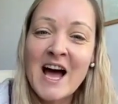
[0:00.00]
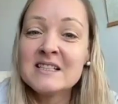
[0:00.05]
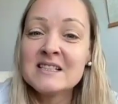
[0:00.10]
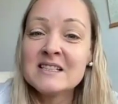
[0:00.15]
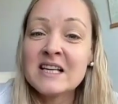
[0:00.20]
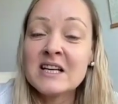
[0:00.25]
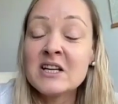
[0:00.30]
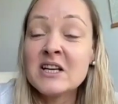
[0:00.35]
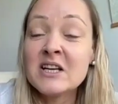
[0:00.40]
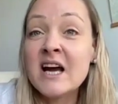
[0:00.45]

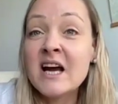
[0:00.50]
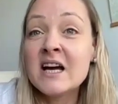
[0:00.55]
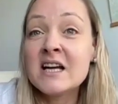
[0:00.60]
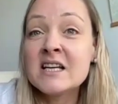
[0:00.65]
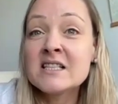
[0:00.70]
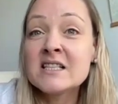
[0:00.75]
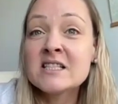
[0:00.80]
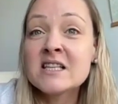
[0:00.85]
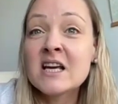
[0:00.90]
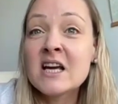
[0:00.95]
So yeah,
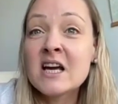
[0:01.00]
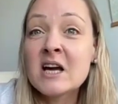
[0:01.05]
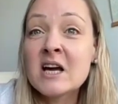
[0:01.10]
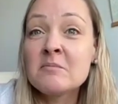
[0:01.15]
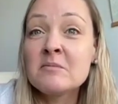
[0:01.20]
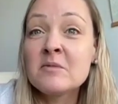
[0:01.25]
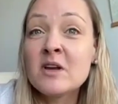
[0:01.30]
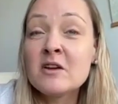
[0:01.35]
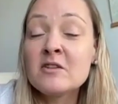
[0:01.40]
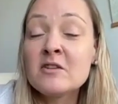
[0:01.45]
it's
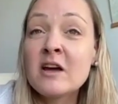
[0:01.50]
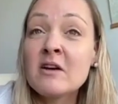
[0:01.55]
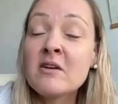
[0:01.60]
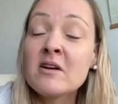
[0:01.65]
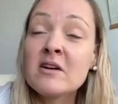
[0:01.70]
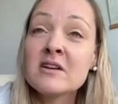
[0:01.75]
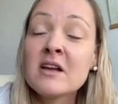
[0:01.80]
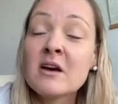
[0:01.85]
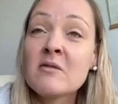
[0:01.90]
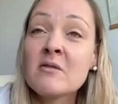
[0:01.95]

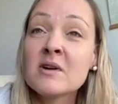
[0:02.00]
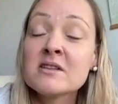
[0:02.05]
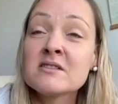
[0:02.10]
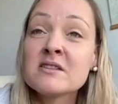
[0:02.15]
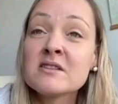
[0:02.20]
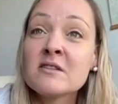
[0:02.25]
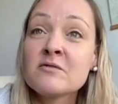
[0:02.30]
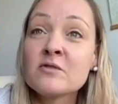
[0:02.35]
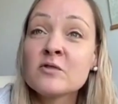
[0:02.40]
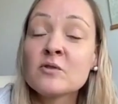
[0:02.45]
there are
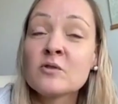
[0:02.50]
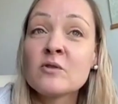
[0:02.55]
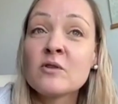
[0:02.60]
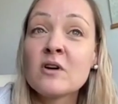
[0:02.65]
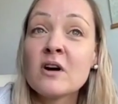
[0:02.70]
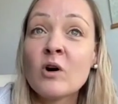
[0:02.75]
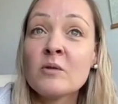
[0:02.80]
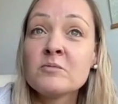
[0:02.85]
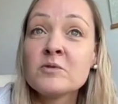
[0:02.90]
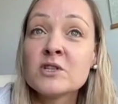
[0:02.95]
several
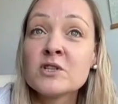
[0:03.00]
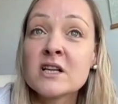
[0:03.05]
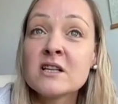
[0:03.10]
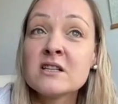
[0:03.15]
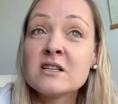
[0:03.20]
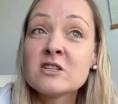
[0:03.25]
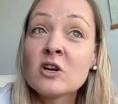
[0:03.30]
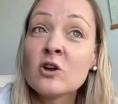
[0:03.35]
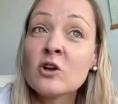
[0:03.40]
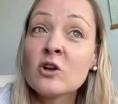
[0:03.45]

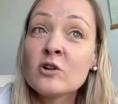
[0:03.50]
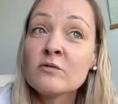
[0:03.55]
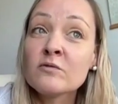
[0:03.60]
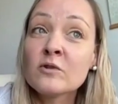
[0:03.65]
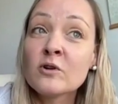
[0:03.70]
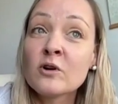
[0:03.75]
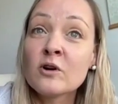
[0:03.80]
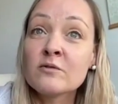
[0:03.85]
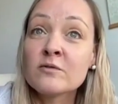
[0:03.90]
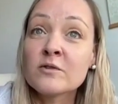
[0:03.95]
options. A lot of
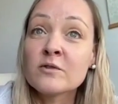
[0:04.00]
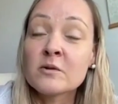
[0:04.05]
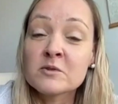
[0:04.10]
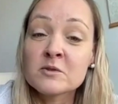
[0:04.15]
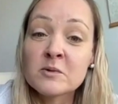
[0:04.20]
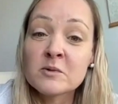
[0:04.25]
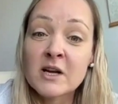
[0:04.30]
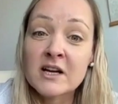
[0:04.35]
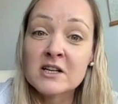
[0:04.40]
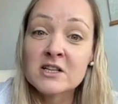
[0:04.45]
law
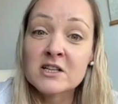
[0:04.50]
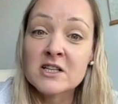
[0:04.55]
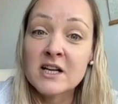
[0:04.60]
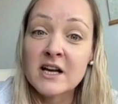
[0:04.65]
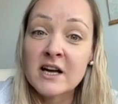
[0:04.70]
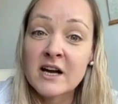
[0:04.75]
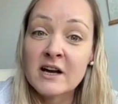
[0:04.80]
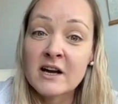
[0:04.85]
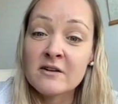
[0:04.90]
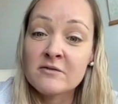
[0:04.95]
firms will actually
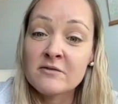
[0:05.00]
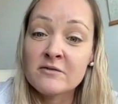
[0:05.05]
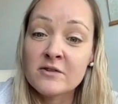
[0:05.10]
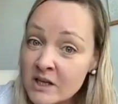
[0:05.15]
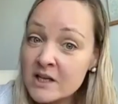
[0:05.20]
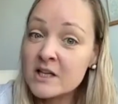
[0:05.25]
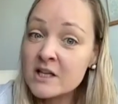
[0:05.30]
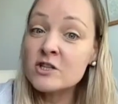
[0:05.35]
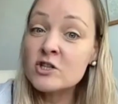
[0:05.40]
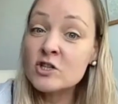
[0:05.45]
have
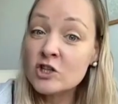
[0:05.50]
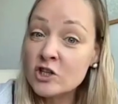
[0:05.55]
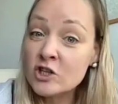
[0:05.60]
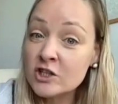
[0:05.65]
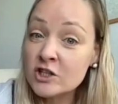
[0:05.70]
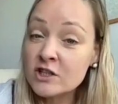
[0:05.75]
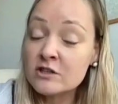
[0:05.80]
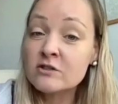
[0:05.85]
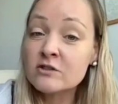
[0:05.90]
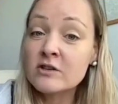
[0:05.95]

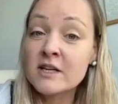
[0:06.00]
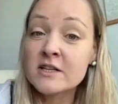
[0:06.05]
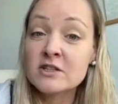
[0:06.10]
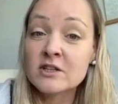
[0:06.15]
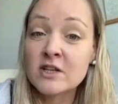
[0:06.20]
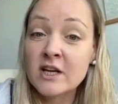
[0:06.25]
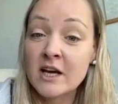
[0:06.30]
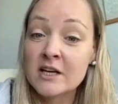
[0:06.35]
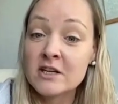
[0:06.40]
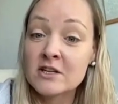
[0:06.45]
internal
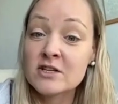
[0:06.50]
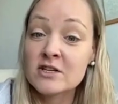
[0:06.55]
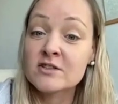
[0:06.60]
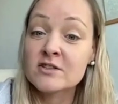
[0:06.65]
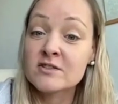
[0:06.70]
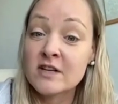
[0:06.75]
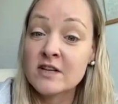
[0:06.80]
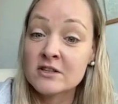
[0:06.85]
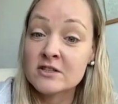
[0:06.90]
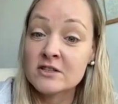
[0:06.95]
education
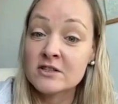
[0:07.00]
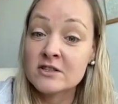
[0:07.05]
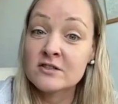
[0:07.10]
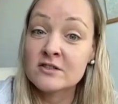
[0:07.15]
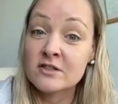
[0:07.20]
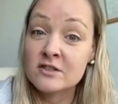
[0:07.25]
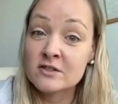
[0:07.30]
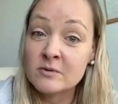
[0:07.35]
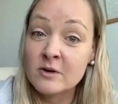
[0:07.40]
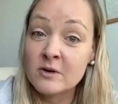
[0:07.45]

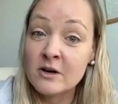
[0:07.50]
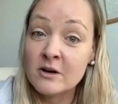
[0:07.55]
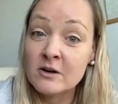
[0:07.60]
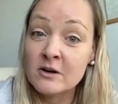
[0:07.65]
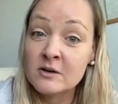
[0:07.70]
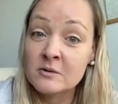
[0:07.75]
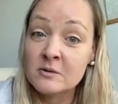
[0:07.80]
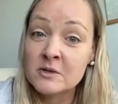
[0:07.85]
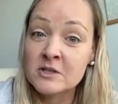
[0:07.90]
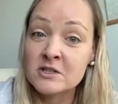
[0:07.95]
sessions as
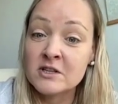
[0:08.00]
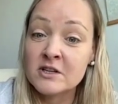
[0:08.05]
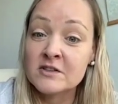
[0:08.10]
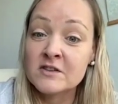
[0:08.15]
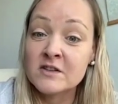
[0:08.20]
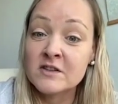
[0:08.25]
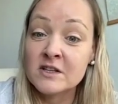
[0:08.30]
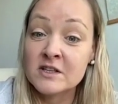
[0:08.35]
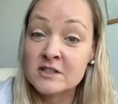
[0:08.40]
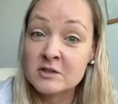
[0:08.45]
well, which I
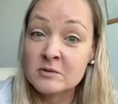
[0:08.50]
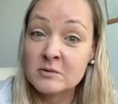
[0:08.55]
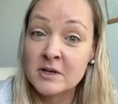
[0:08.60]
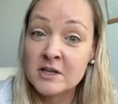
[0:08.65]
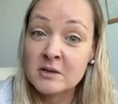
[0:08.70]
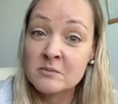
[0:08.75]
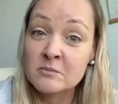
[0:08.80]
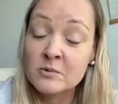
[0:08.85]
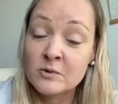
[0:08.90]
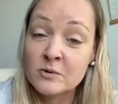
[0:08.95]
think is
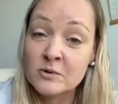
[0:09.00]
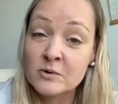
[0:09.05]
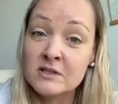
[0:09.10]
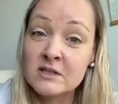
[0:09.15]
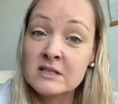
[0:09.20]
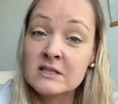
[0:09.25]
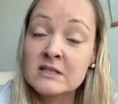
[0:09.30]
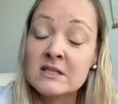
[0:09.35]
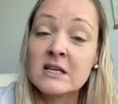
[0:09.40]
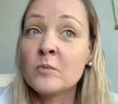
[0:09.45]
quite
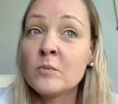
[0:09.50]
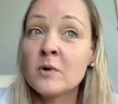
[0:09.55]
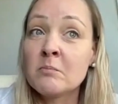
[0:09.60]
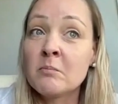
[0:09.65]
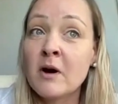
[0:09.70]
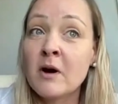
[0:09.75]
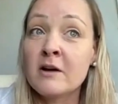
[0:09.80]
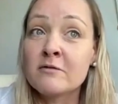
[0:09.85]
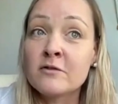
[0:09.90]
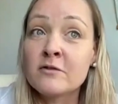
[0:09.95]
important. In
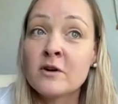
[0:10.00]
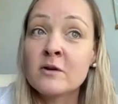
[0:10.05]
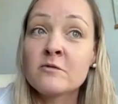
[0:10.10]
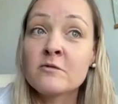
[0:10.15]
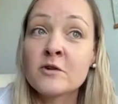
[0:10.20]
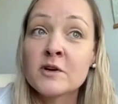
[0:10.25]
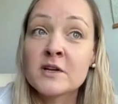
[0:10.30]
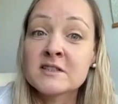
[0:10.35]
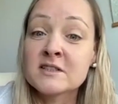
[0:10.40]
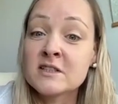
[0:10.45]
my firm,
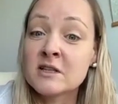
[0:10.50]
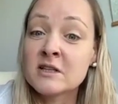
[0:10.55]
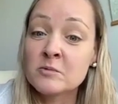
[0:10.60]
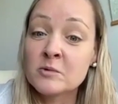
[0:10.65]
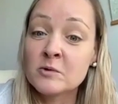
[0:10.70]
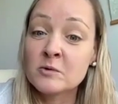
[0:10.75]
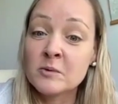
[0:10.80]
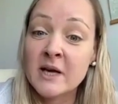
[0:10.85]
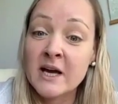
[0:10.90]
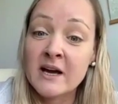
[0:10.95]
for
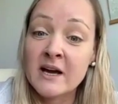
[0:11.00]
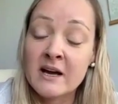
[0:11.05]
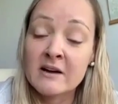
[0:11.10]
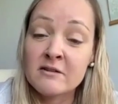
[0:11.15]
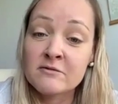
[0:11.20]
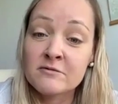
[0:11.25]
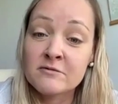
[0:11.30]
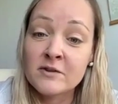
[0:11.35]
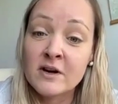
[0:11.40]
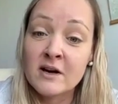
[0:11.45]
example, we
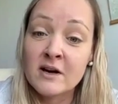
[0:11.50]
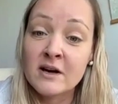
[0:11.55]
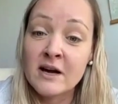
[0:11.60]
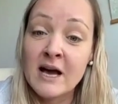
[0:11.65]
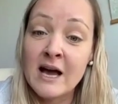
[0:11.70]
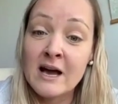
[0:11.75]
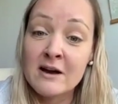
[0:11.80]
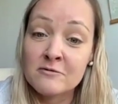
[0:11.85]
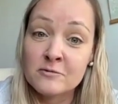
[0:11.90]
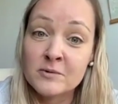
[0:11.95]
have
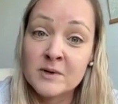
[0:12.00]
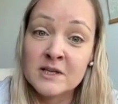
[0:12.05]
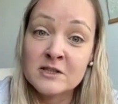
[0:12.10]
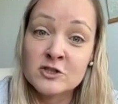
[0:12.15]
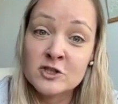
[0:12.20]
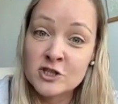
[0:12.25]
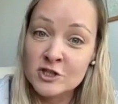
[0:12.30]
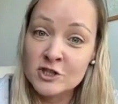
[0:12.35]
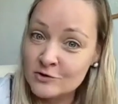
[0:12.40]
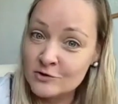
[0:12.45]
every
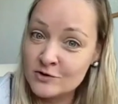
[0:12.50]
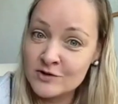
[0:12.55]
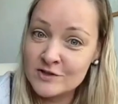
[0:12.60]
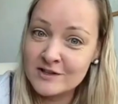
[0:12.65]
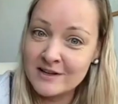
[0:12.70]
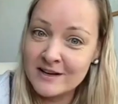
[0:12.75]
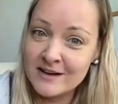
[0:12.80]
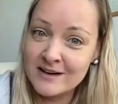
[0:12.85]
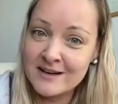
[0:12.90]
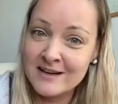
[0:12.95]

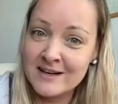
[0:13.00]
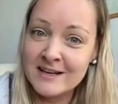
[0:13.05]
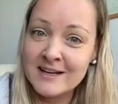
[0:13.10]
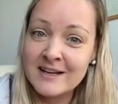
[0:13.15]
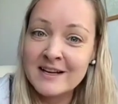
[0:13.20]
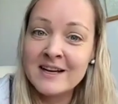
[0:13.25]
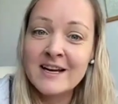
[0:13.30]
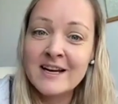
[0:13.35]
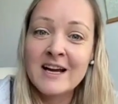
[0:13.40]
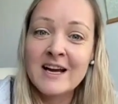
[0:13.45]
Tuesday
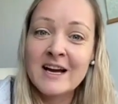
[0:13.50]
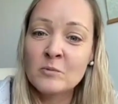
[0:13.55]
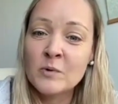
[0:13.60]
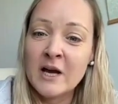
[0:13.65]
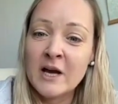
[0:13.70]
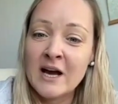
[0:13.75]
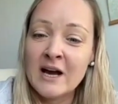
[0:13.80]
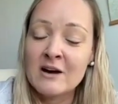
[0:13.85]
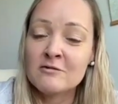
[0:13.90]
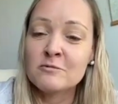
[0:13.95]
we
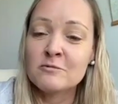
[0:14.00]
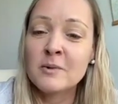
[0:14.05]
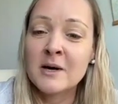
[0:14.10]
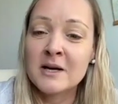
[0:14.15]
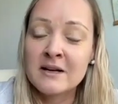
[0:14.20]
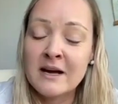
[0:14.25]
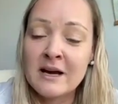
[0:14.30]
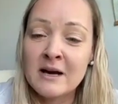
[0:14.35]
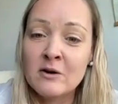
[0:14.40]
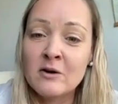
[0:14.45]
have
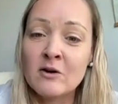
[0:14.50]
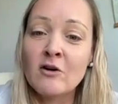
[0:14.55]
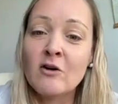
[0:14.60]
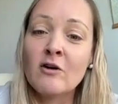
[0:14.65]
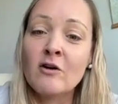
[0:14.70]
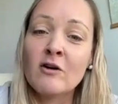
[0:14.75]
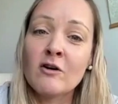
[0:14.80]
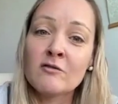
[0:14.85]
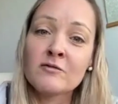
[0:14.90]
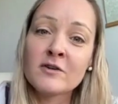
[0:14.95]
1 hour
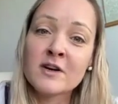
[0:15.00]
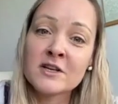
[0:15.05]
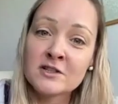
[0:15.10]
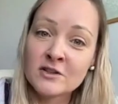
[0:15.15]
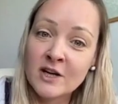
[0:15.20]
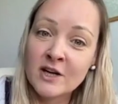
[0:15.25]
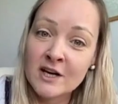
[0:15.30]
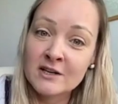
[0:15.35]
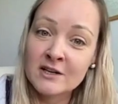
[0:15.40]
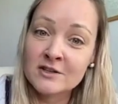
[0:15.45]
of
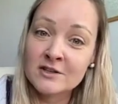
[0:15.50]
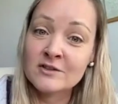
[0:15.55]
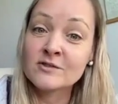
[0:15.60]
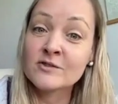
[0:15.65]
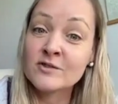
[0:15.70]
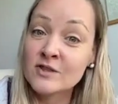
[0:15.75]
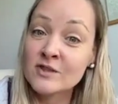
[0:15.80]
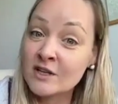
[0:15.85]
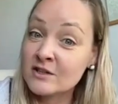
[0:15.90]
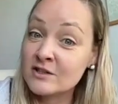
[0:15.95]

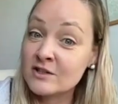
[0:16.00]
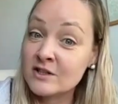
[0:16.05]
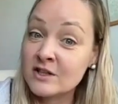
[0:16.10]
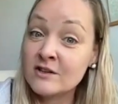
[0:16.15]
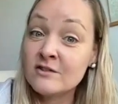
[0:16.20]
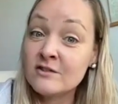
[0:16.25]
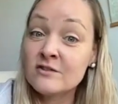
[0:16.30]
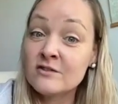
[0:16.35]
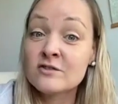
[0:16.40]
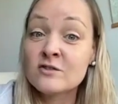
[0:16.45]
educational
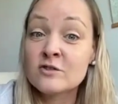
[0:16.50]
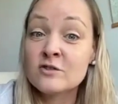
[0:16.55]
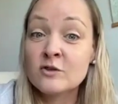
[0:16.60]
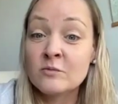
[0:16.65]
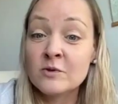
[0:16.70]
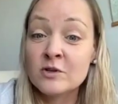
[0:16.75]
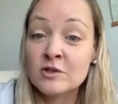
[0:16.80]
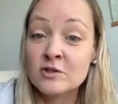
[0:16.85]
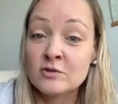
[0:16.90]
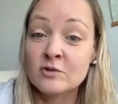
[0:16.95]
sessions to
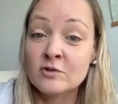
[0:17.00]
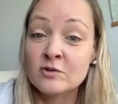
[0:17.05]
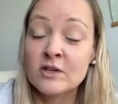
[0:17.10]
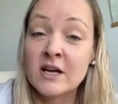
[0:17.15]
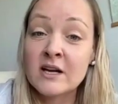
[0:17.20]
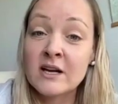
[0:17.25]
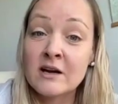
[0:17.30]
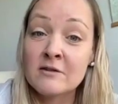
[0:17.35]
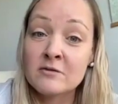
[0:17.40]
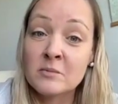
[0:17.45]
be sure
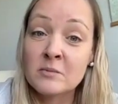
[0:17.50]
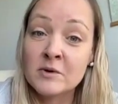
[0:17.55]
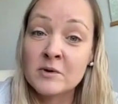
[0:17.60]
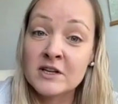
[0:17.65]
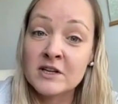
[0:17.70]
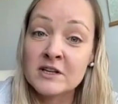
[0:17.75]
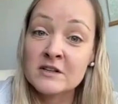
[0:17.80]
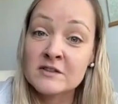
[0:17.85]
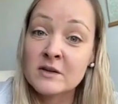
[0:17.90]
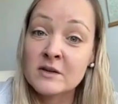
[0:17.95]
that
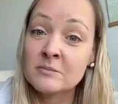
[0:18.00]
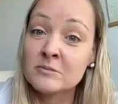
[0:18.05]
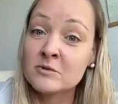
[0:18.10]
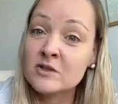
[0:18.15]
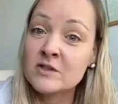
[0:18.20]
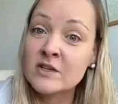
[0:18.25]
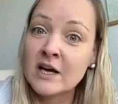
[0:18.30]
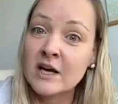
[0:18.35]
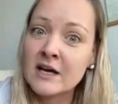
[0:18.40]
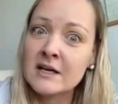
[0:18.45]
everybody is up
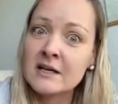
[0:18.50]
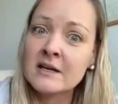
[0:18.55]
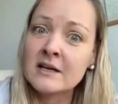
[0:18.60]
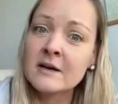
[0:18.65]
to date.